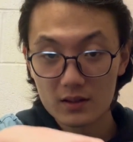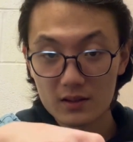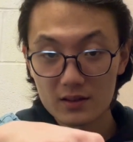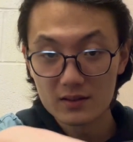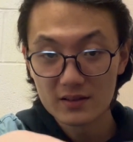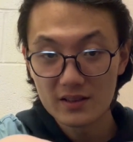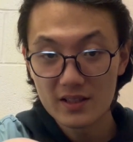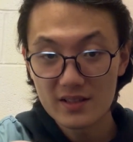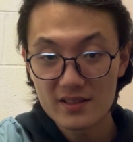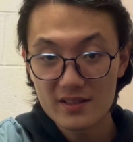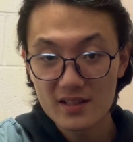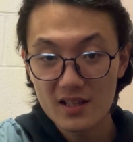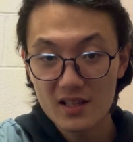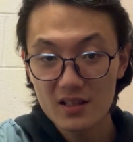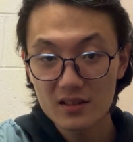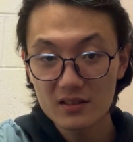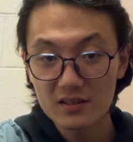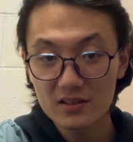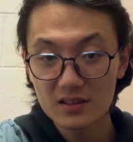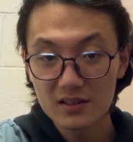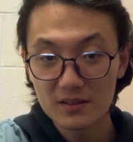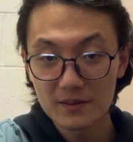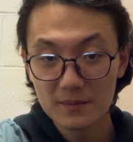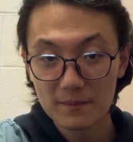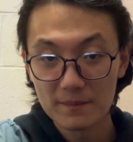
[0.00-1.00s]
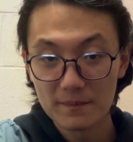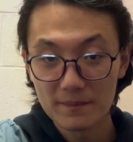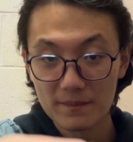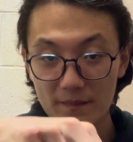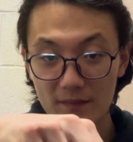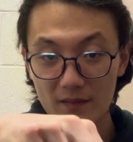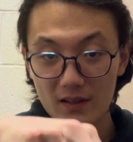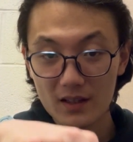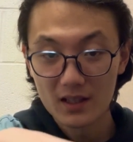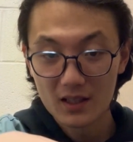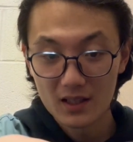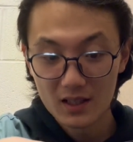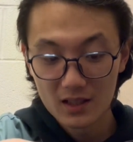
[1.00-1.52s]
This sound?
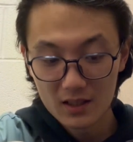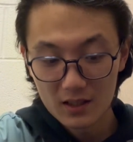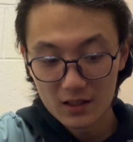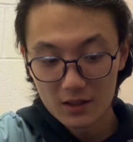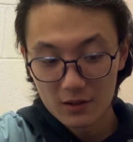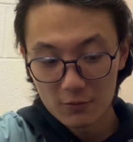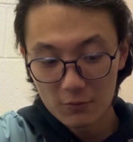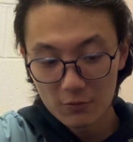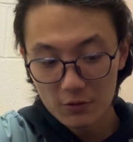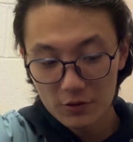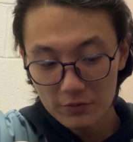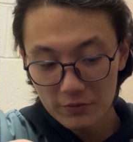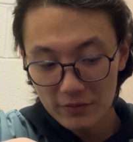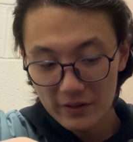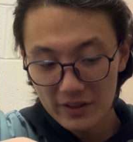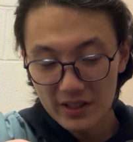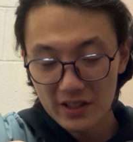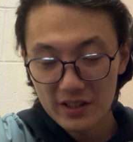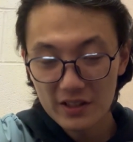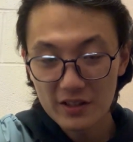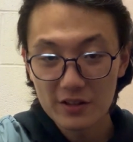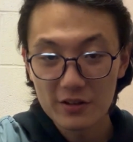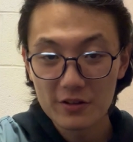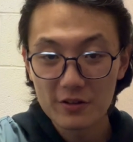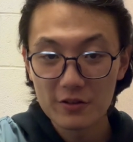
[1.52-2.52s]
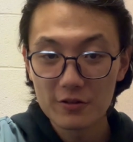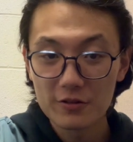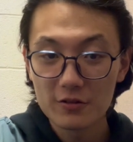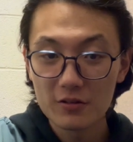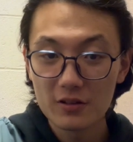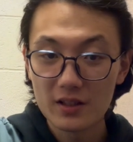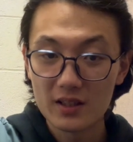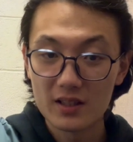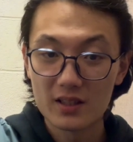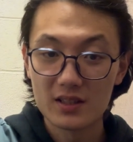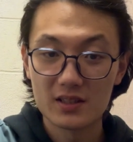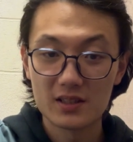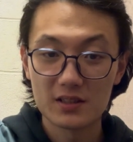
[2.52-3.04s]
What we need to do
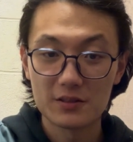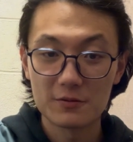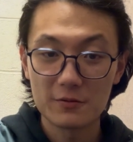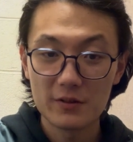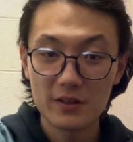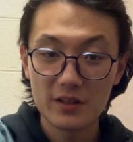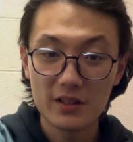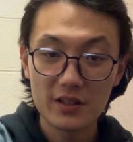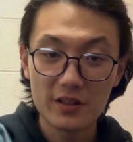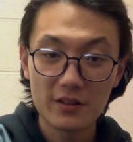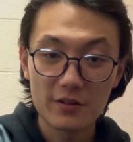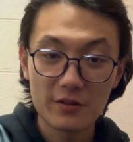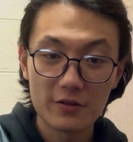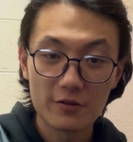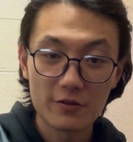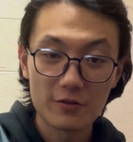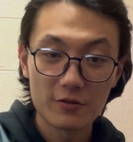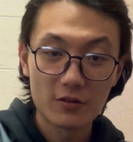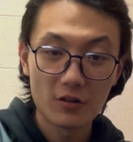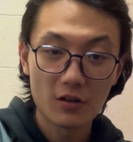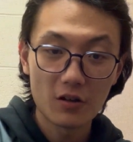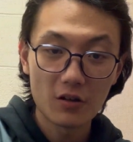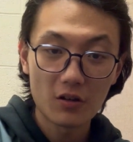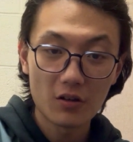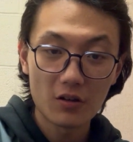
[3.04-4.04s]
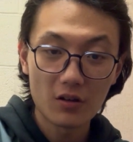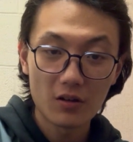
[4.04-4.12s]
is we need to